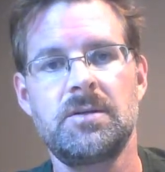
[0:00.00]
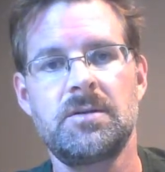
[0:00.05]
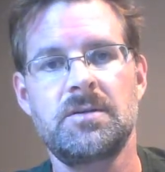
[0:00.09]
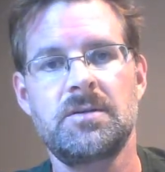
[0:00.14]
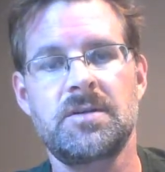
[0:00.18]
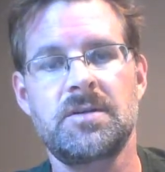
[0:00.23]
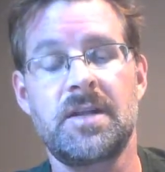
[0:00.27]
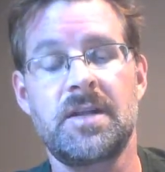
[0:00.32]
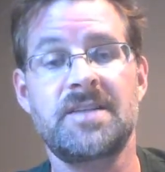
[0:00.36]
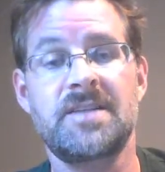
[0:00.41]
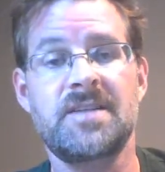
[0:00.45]

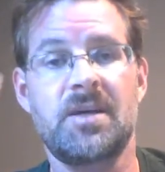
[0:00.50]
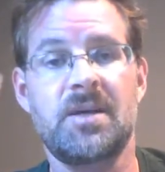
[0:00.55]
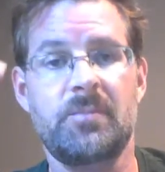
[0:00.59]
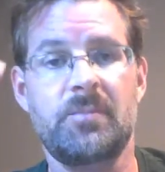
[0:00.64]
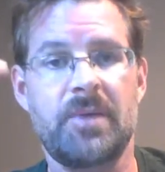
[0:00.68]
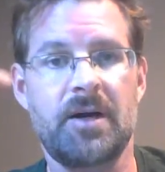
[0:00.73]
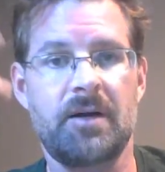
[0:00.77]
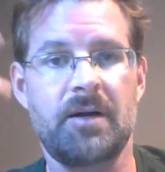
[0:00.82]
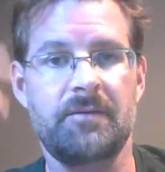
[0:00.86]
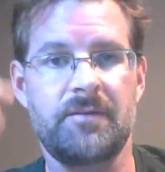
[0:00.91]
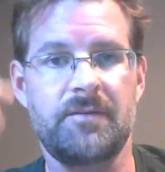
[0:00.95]
So that's how
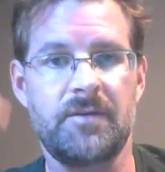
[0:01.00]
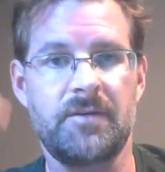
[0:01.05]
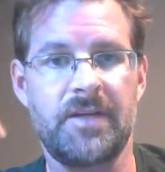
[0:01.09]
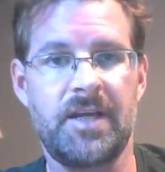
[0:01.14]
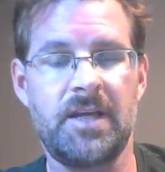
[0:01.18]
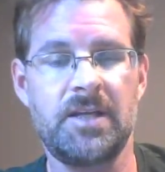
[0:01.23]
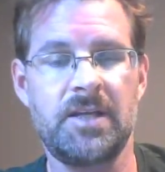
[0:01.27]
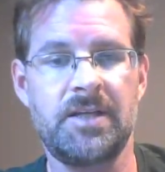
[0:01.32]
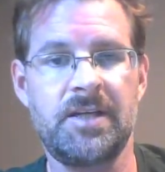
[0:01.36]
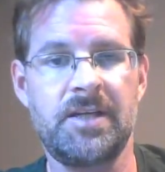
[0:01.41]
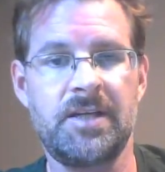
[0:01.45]
powerful
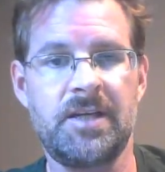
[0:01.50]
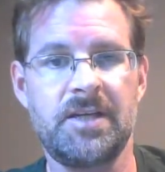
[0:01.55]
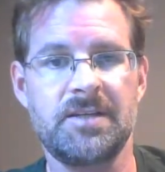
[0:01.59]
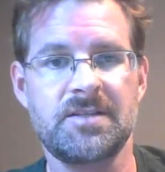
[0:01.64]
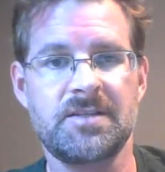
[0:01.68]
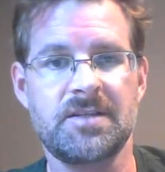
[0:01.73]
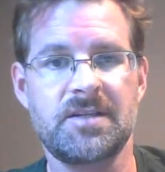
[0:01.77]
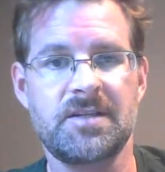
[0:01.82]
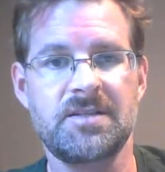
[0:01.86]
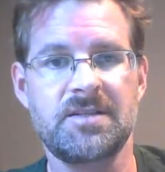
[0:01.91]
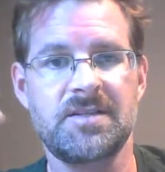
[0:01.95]
healing
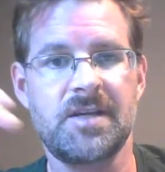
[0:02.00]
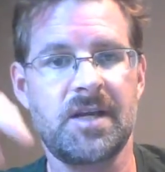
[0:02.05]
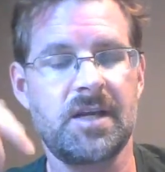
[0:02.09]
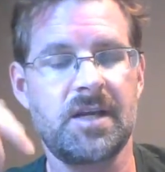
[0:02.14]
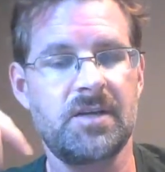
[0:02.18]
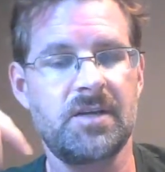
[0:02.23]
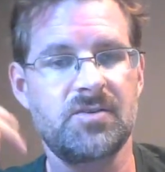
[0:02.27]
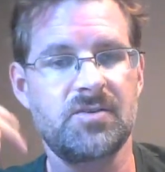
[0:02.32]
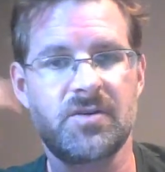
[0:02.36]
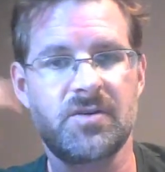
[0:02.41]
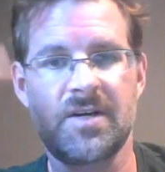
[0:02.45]
is, because it
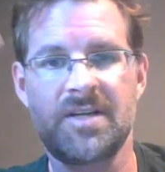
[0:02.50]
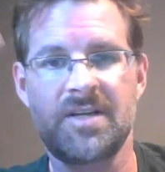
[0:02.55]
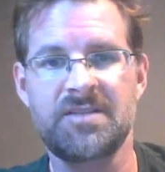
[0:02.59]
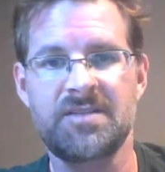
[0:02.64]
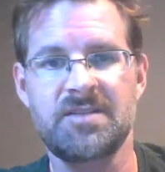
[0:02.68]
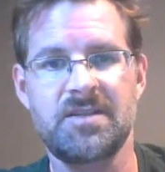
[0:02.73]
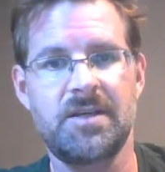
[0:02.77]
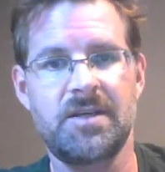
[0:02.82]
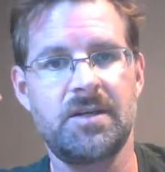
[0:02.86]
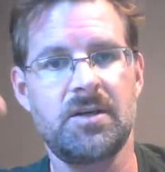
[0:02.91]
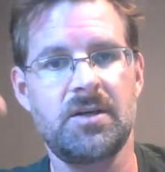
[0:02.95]
can
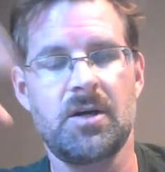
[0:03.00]
transit